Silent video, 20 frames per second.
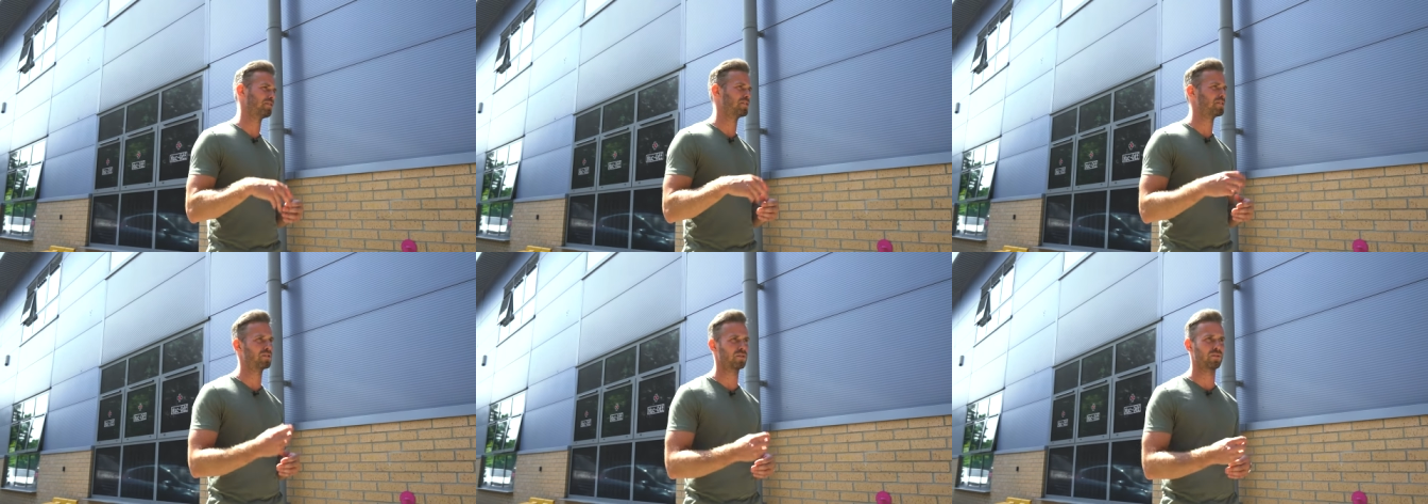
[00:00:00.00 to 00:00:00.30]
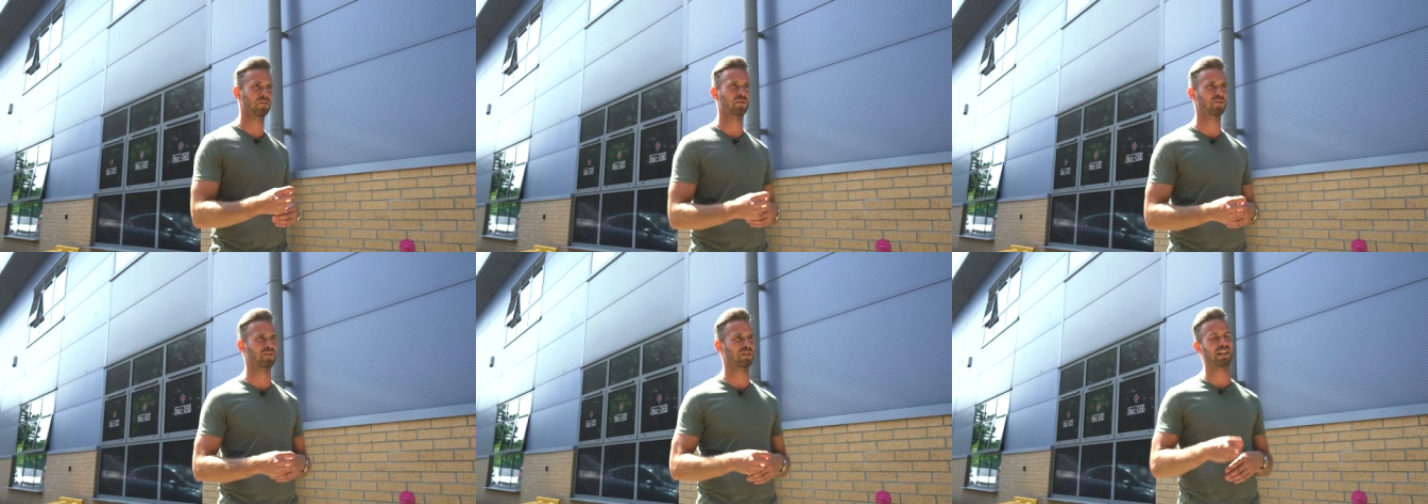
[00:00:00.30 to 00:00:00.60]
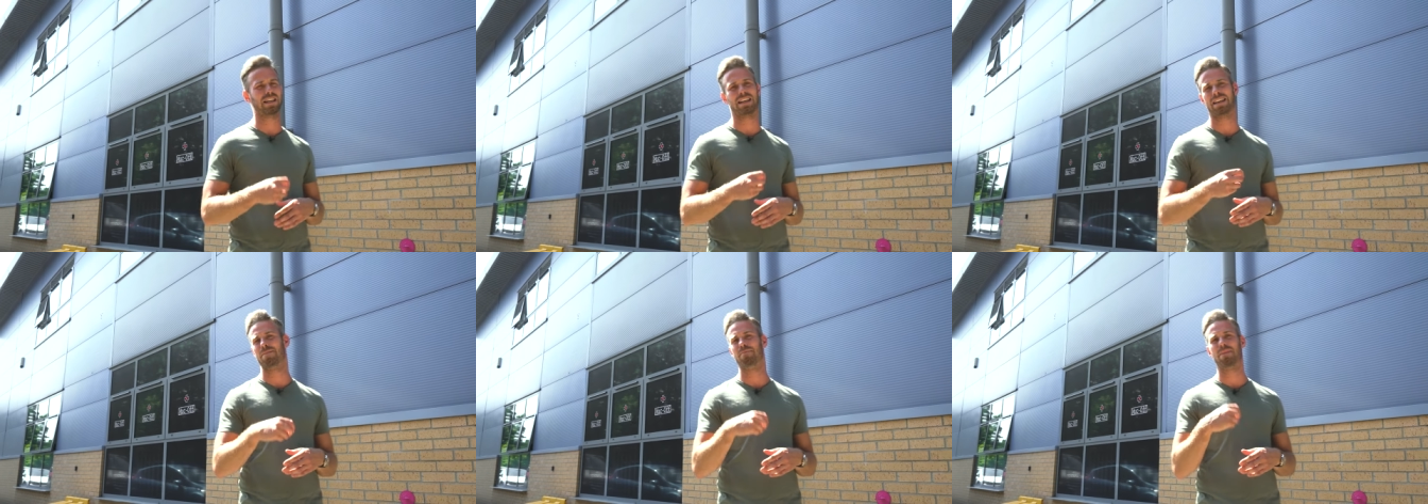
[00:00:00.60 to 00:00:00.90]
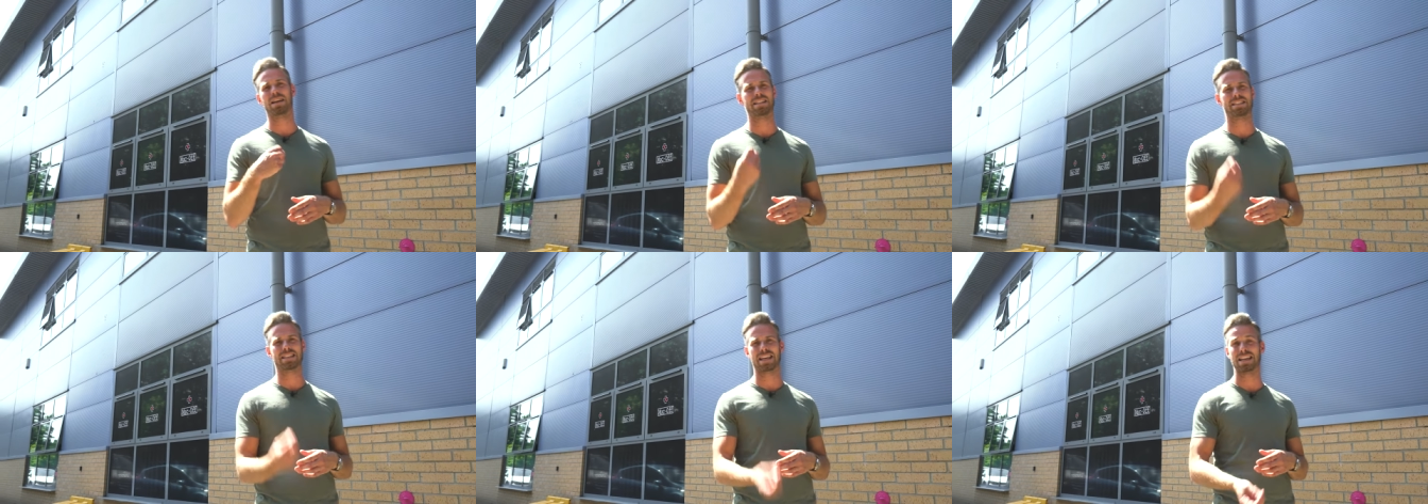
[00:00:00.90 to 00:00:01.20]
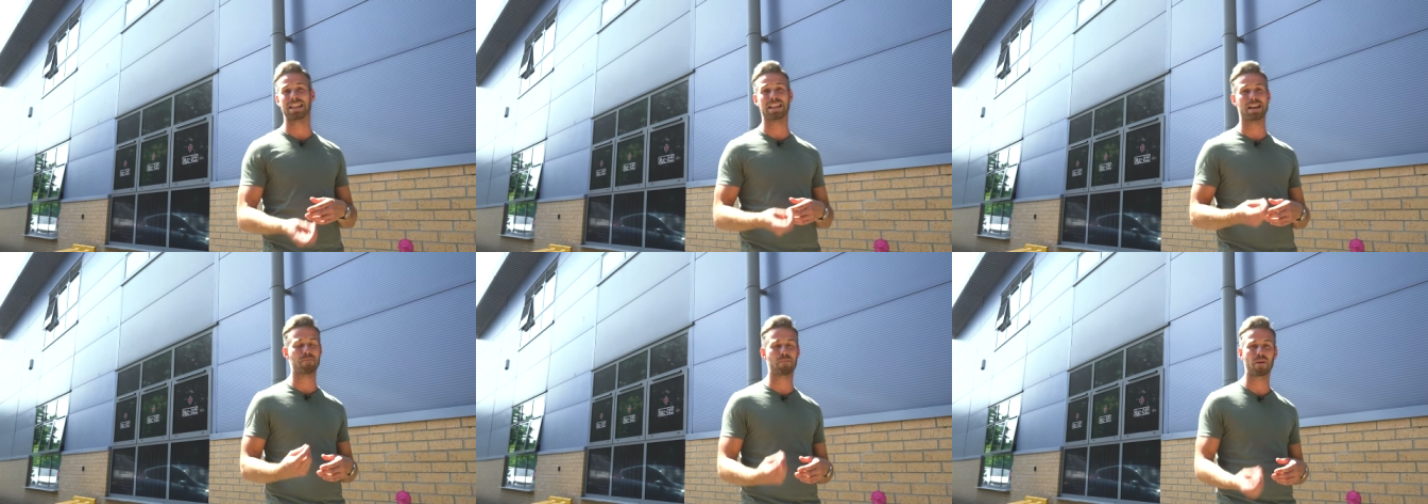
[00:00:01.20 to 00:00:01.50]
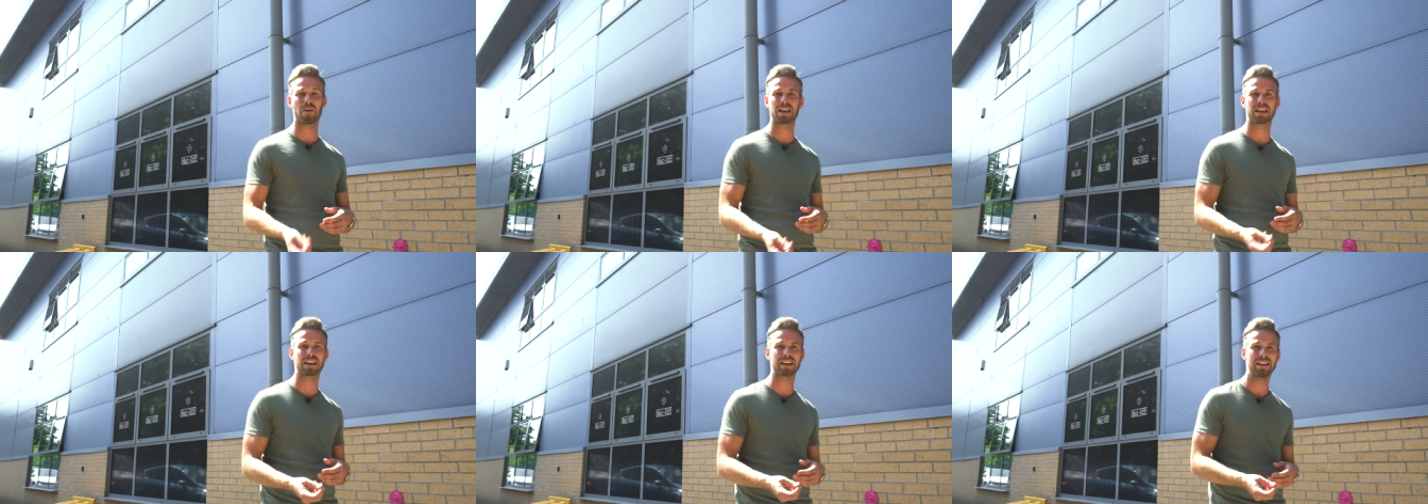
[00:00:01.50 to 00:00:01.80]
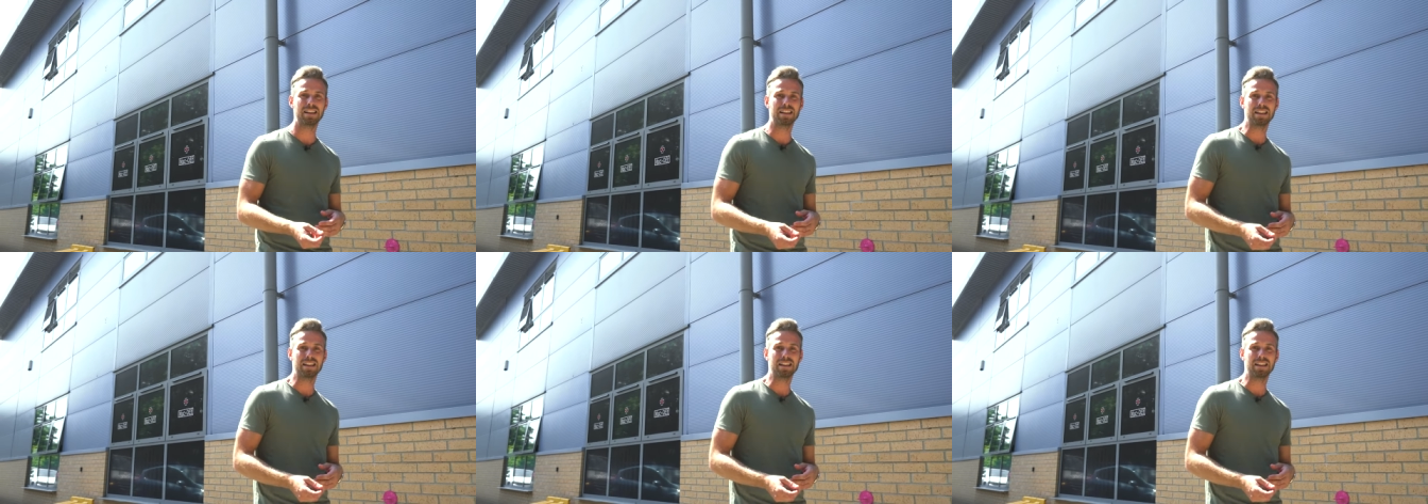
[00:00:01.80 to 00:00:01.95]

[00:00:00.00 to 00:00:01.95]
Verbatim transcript: restore, clean and maintain their bike.